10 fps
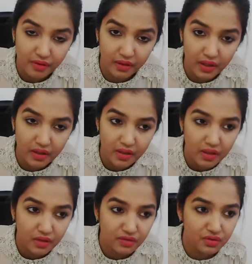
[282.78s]
Okay?
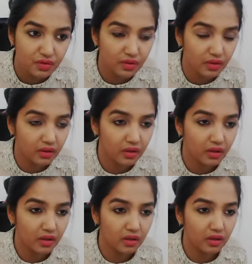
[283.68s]
So
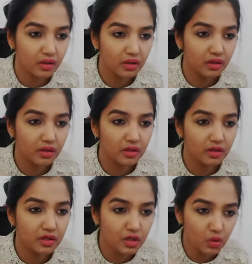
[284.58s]

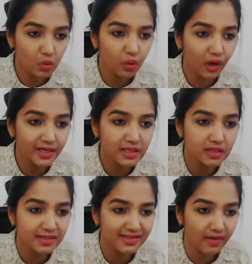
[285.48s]
you
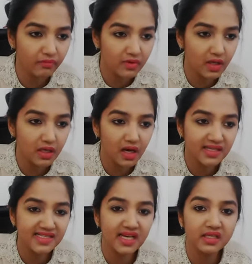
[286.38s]
want something
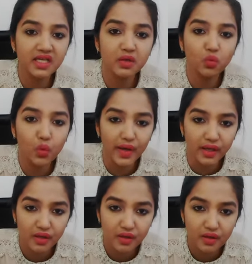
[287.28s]
a certain
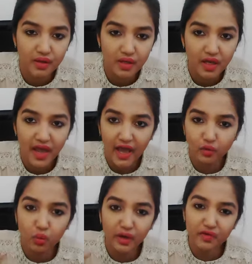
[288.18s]
way
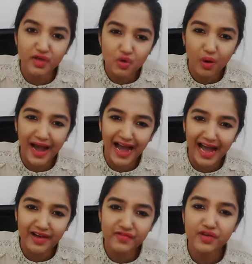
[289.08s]
and whatever you
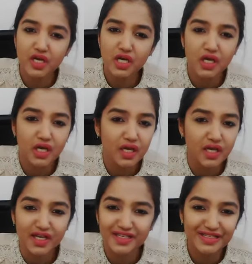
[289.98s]
have
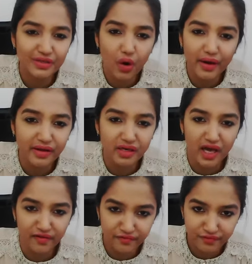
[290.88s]
is not
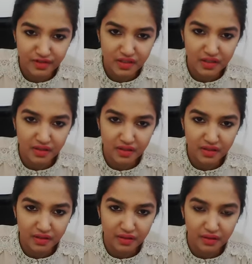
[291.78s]
enough,
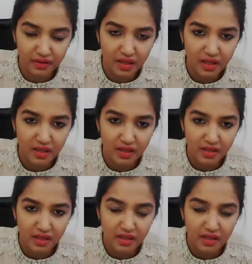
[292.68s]
okay?
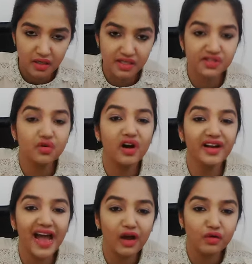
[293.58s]
Is
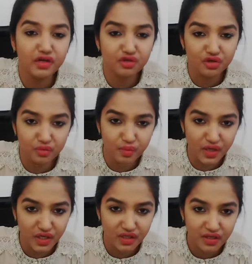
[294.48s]
not how it should
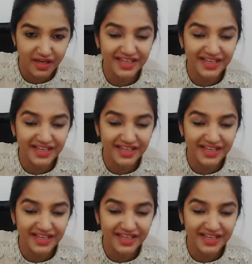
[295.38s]
be.